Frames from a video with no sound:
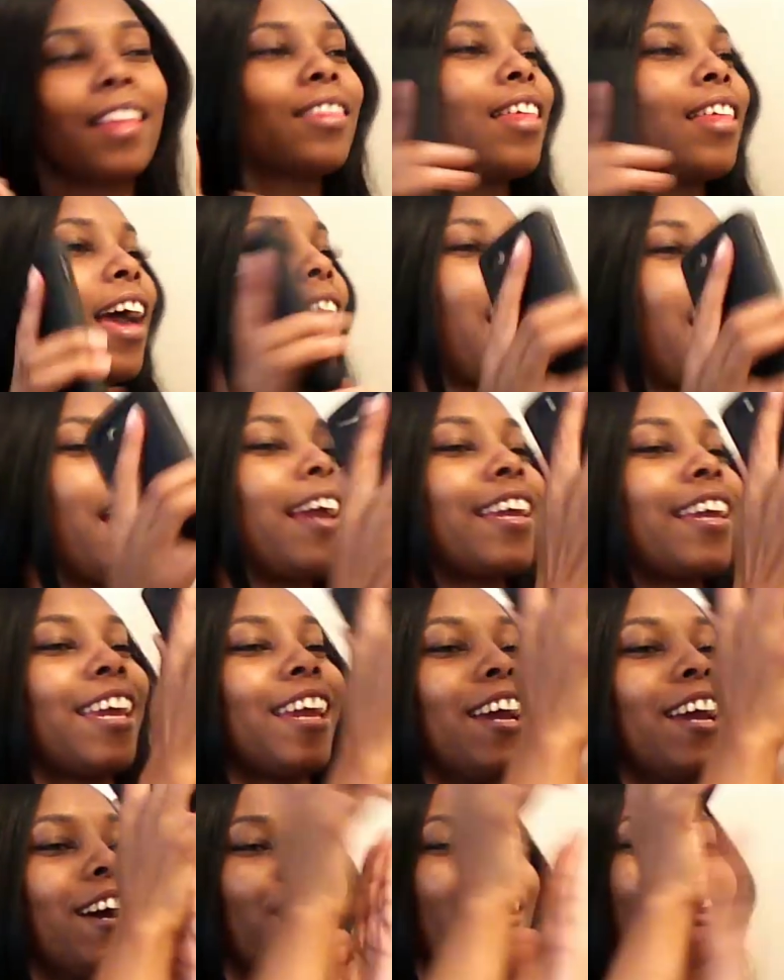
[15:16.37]
Thank
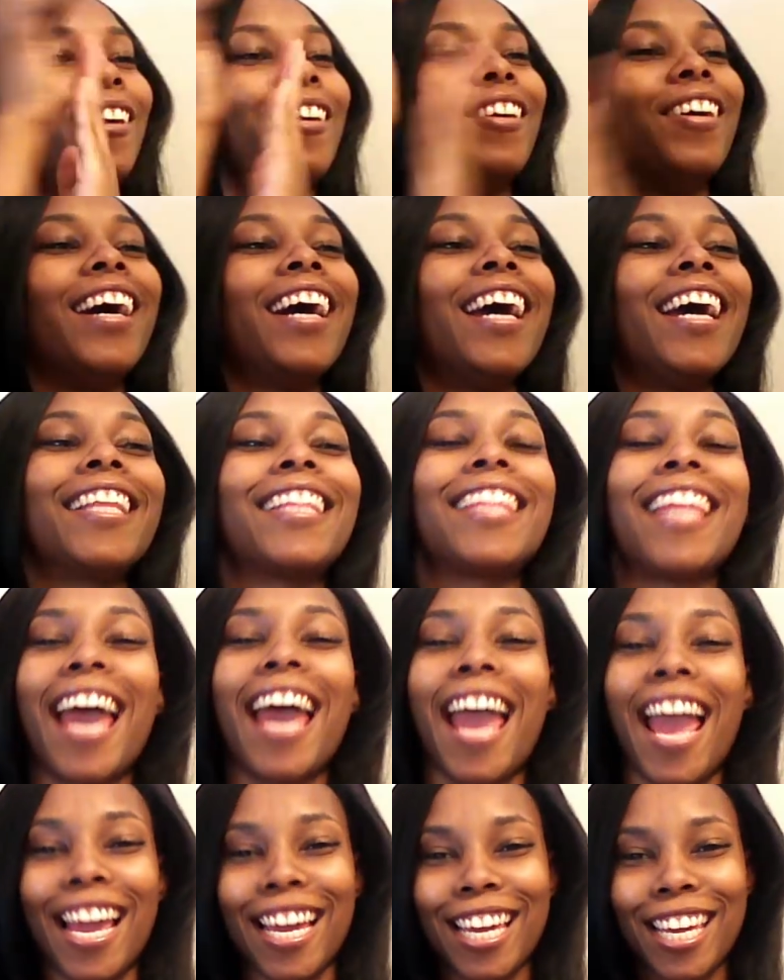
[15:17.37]
you.
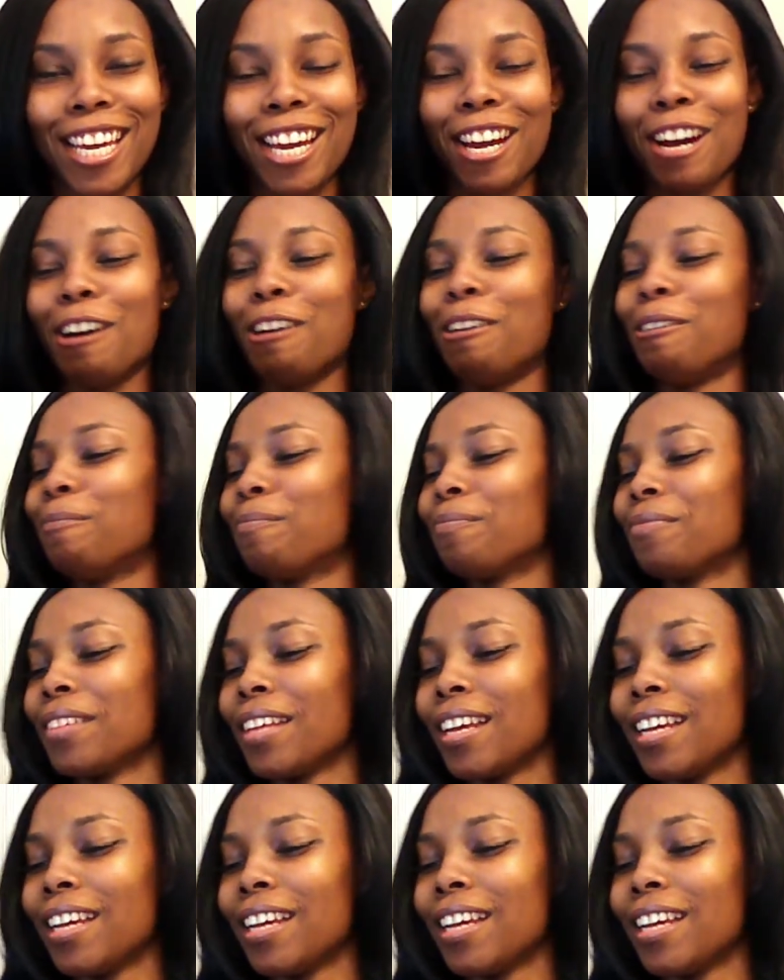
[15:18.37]
Thank you.